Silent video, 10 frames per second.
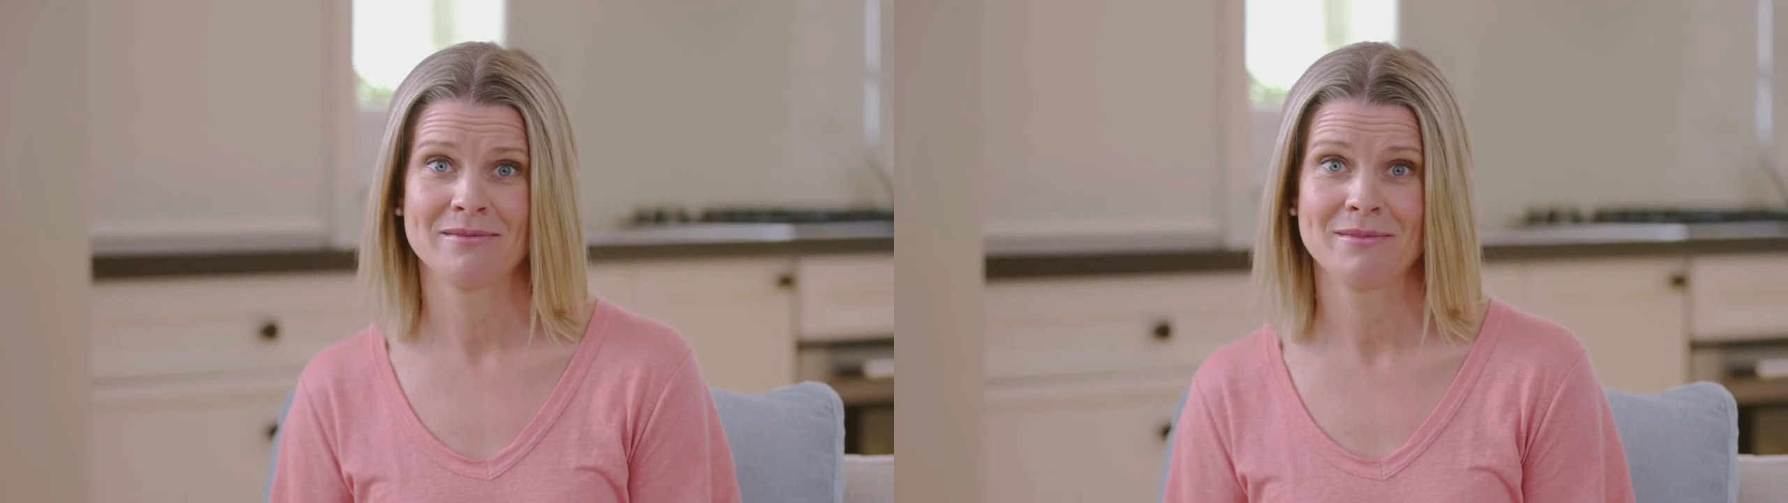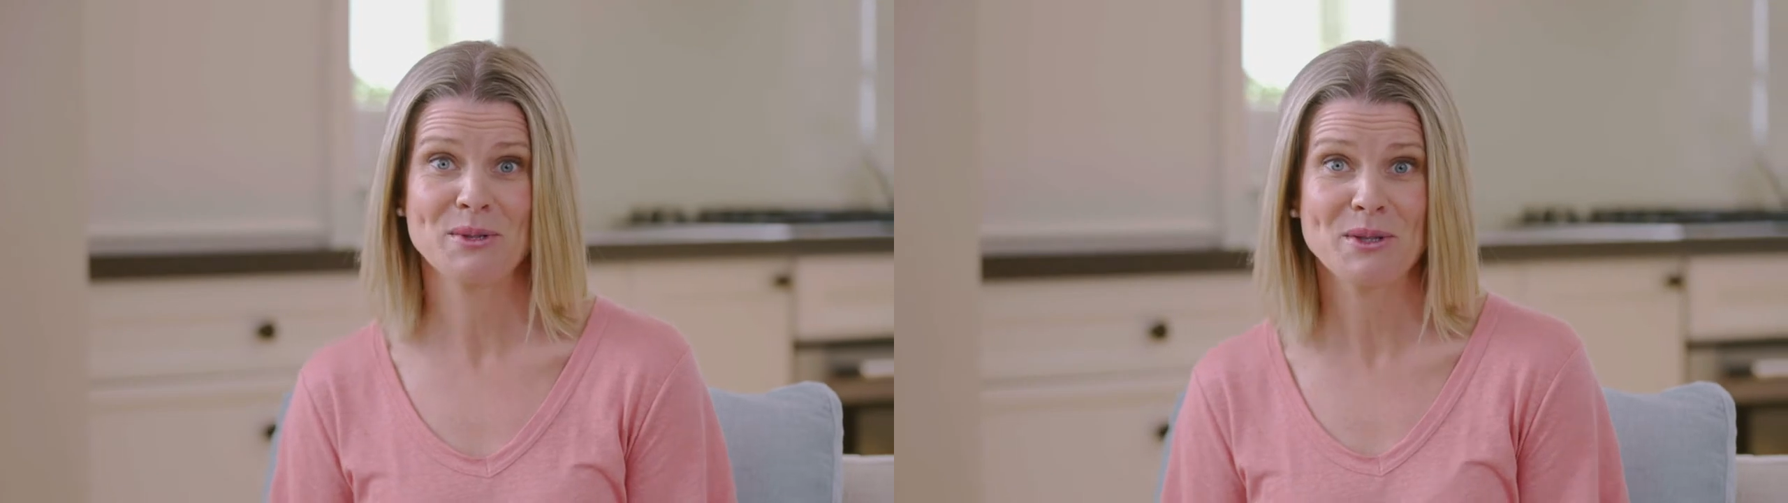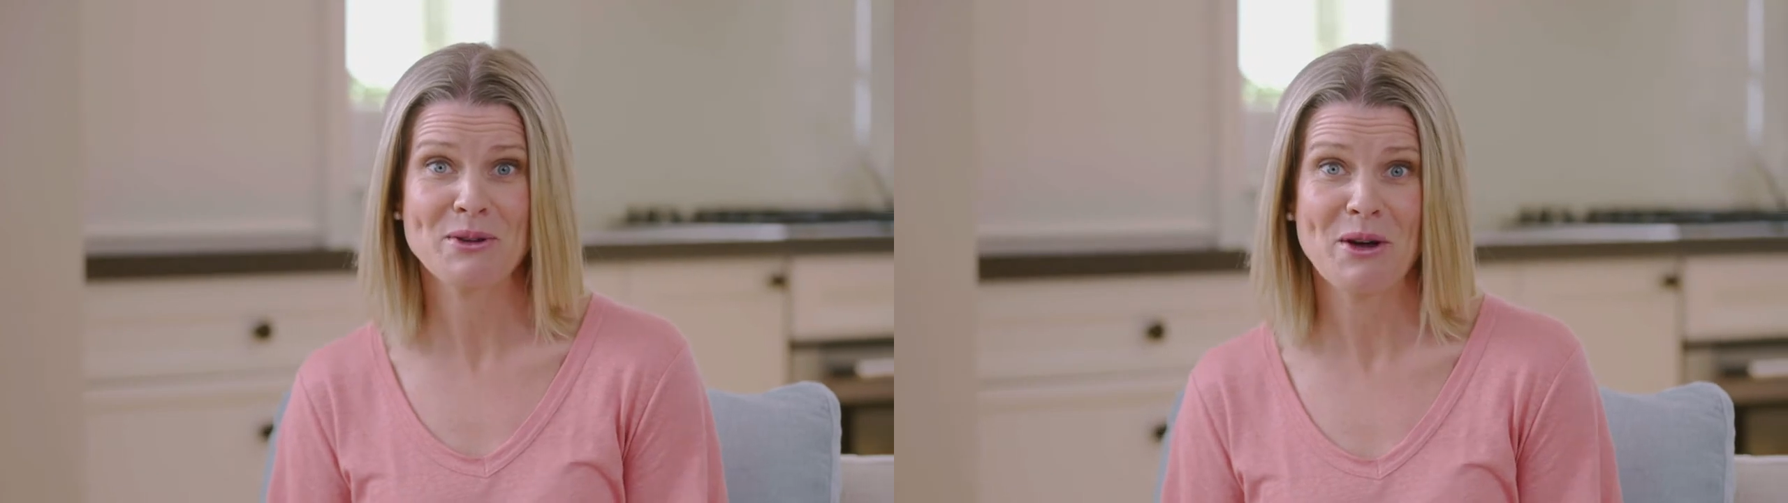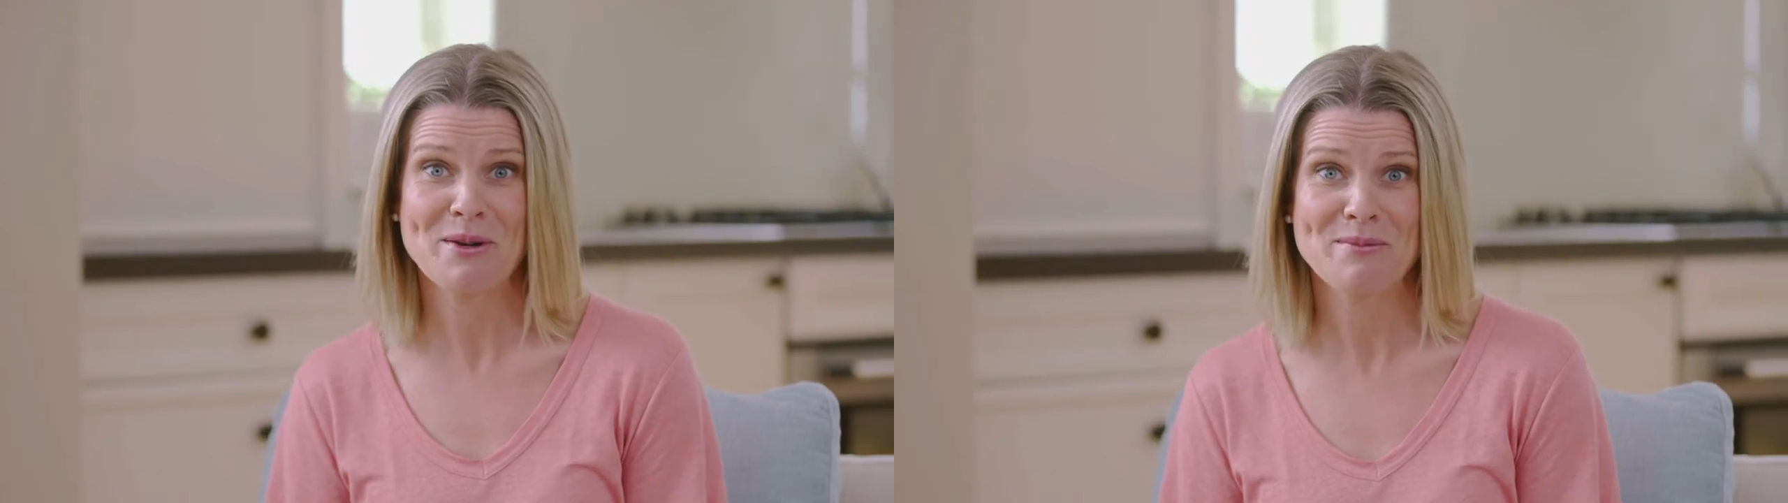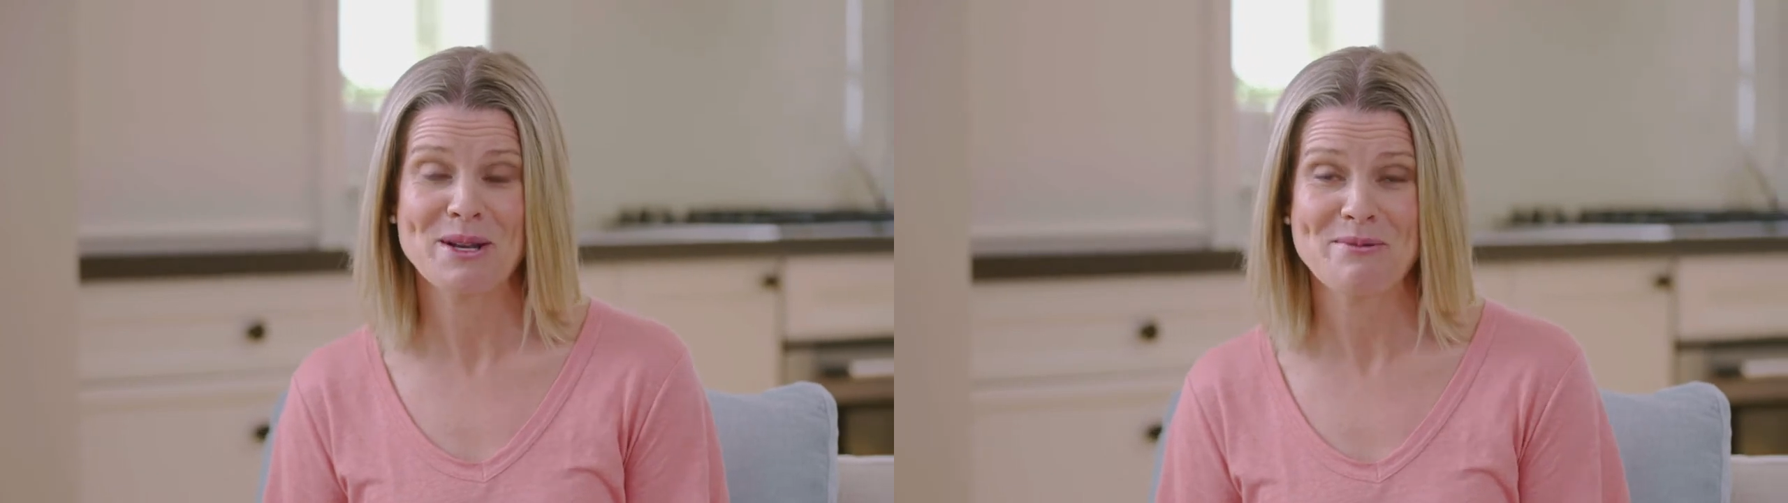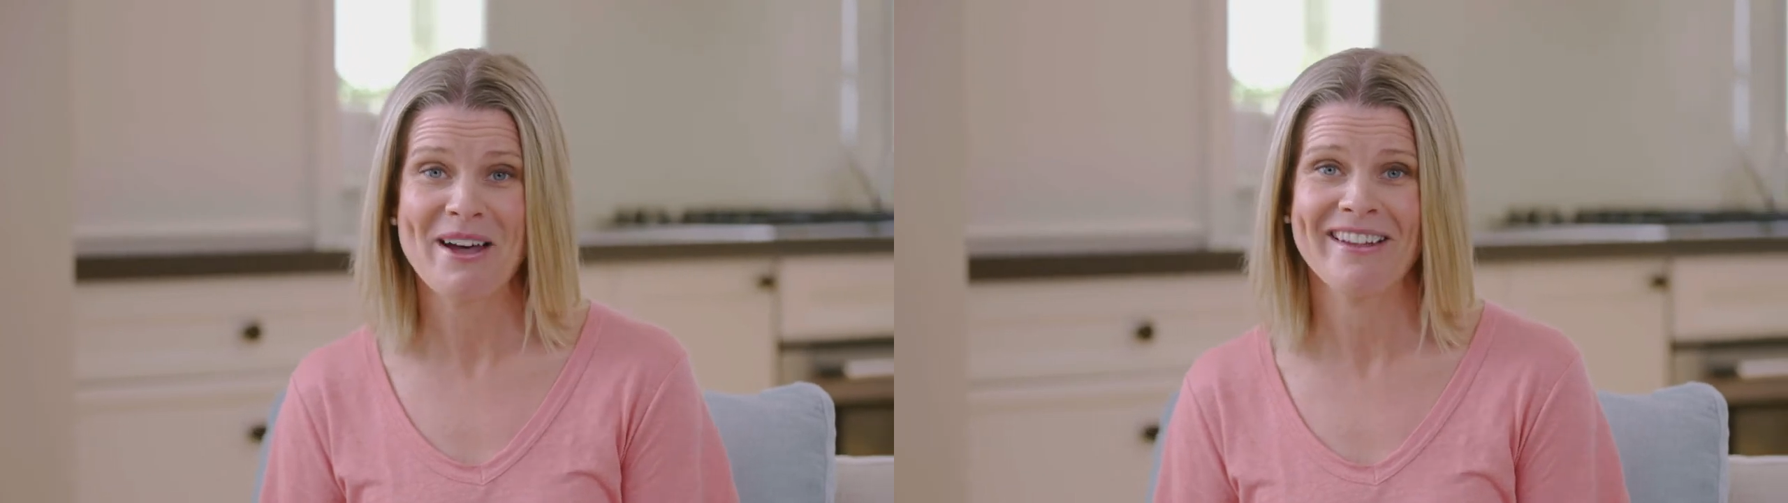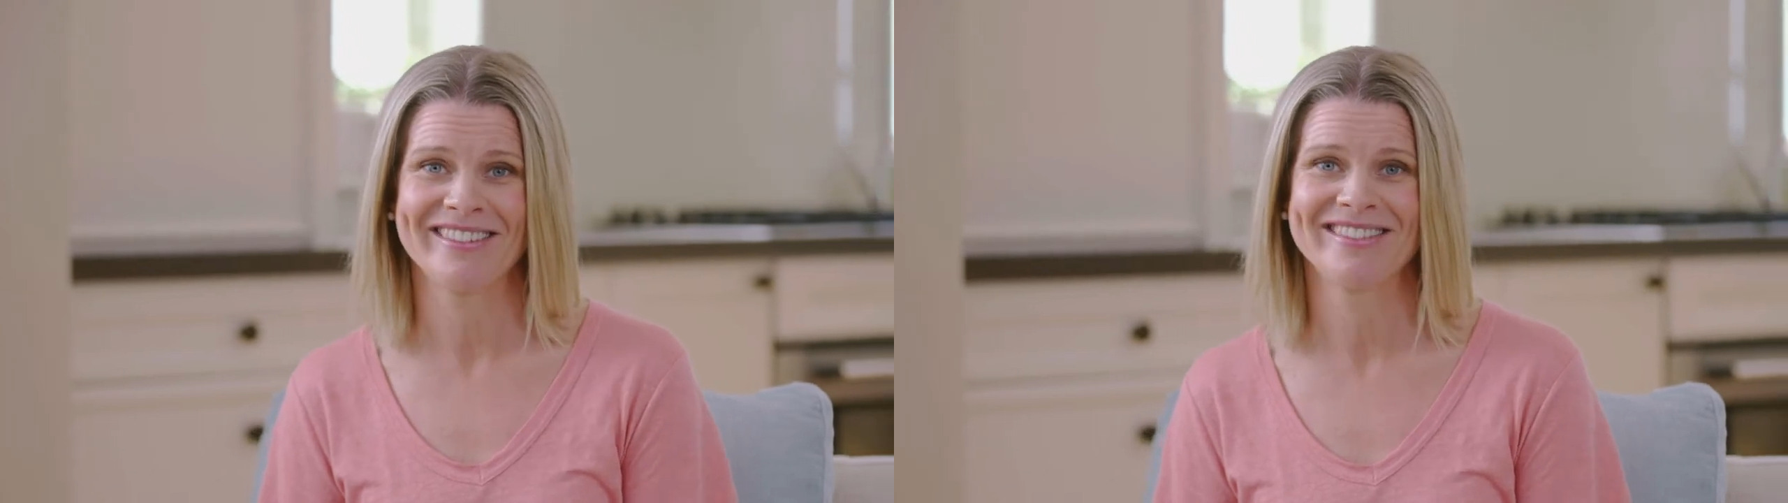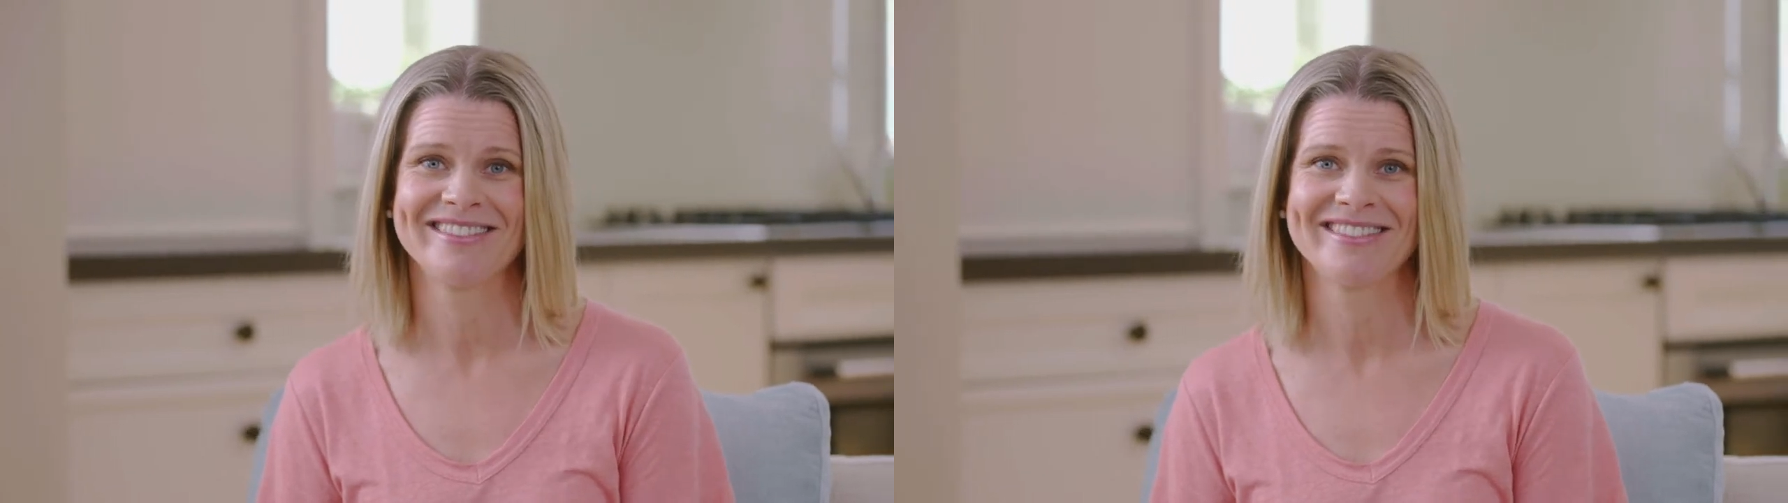It was all going pretty well.